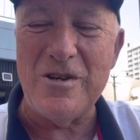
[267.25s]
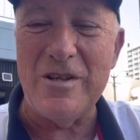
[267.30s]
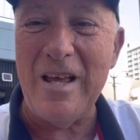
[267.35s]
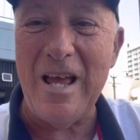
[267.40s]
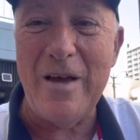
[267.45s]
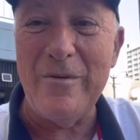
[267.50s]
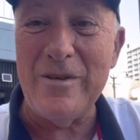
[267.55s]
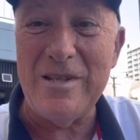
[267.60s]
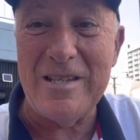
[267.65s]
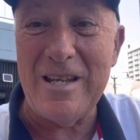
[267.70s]
And they
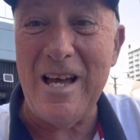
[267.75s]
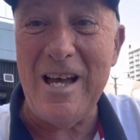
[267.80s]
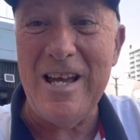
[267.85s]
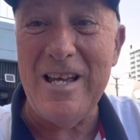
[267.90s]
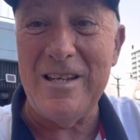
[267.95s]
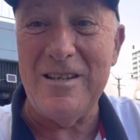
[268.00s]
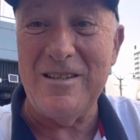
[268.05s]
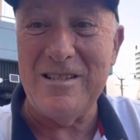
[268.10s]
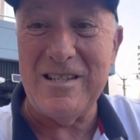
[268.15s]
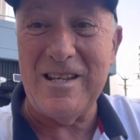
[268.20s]
have a
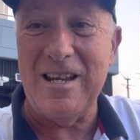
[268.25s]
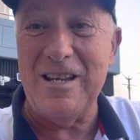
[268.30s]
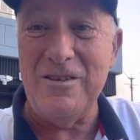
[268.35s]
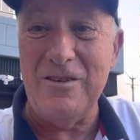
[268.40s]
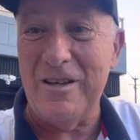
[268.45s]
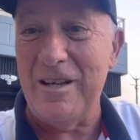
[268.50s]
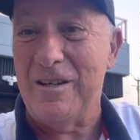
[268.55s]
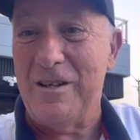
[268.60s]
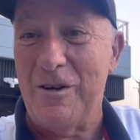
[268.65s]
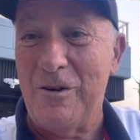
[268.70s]
sign saying you
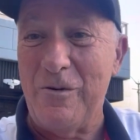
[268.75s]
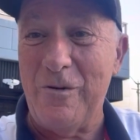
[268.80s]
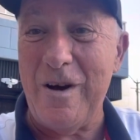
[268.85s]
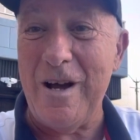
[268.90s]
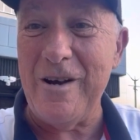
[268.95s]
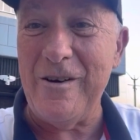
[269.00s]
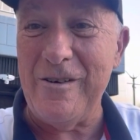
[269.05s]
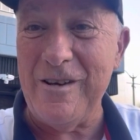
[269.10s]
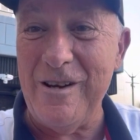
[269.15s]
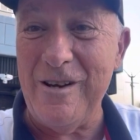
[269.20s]
can
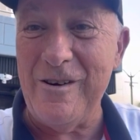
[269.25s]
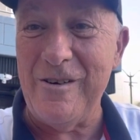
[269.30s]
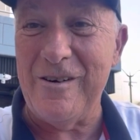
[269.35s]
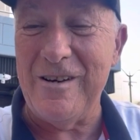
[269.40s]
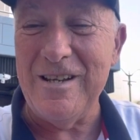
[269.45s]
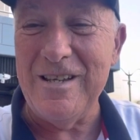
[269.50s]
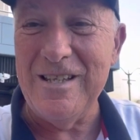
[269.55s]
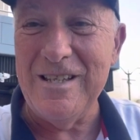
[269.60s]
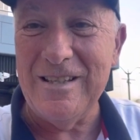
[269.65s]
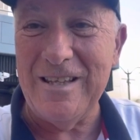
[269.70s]
inquire here.
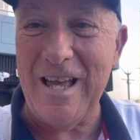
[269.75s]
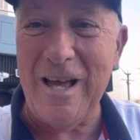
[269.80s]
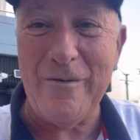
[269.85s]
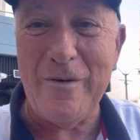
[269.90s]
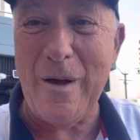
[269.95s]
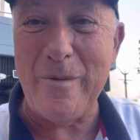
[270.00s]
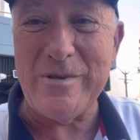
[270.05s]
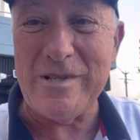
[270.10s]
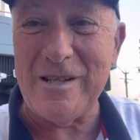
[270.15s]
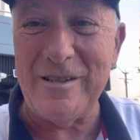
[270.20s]
They have
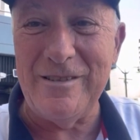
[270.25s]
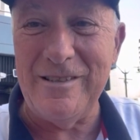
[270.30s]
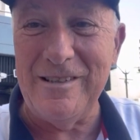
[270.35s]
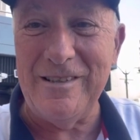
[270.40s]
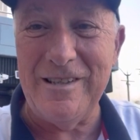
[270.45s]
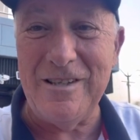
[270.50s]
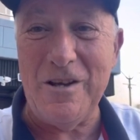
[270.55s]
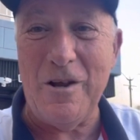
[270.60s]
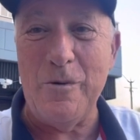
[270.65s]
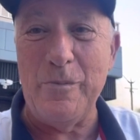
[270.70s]

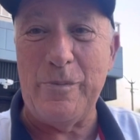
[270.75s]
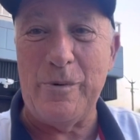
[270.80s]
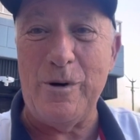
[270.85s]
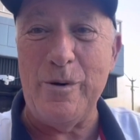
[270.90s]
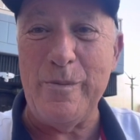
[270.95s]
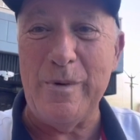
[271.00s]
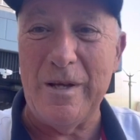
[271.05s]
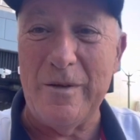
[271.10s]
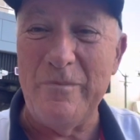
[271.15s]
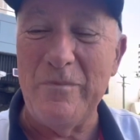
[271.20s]
absolutely no
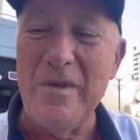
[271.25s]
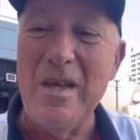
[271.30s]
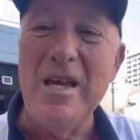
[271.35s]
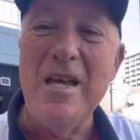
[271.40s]
permit.